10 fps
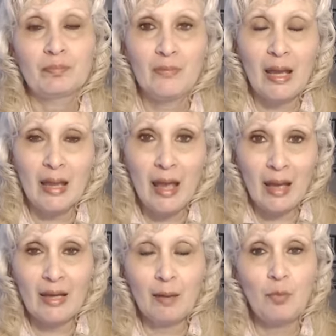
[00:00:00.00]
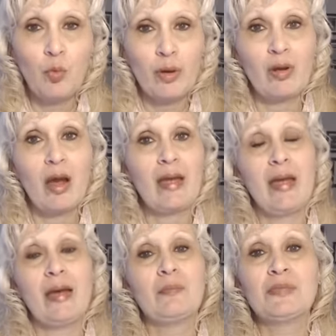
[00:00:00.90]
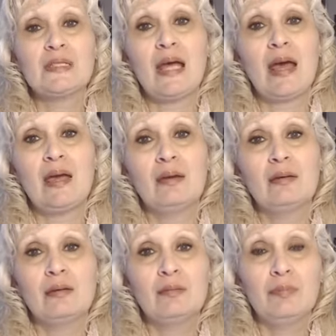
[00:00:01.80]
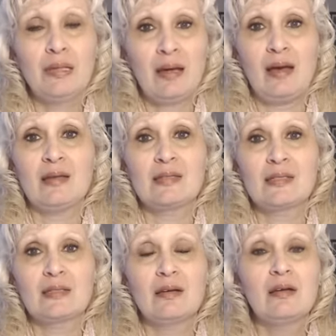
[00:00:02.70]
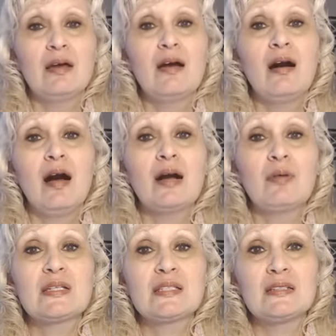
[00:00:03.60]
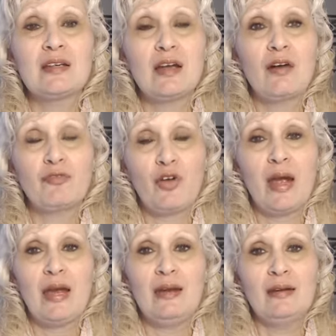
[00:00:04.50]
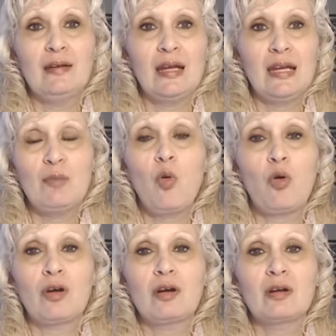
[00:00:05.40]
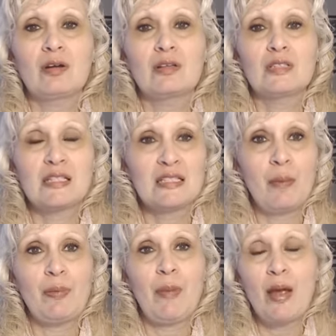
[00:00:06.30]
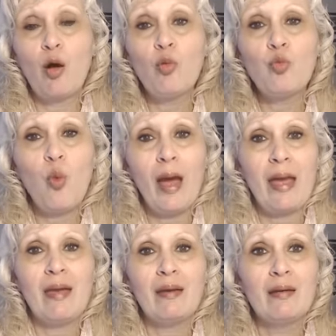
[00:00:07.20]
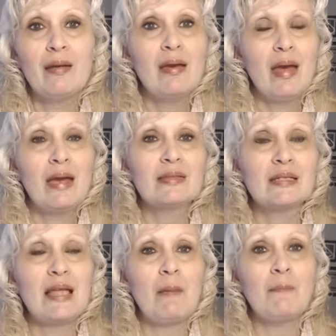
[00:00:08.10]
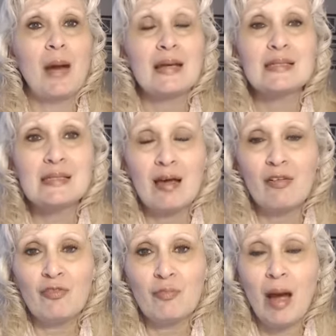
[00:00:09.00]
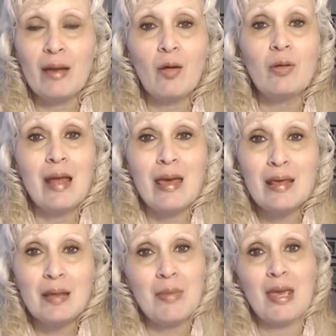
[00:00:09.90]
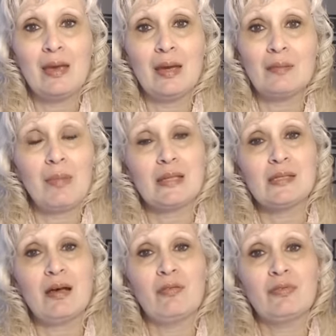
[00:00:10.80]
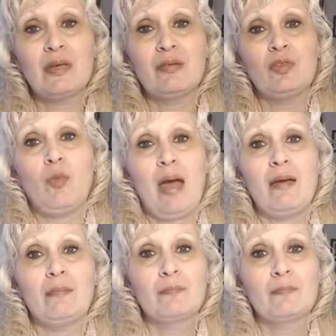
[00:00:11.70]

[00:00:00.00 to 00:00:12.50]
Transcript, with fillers: I am where I am today because I wasn't afraid anymore to step in my own way and to let myself, my own enemy in myself, get in the way.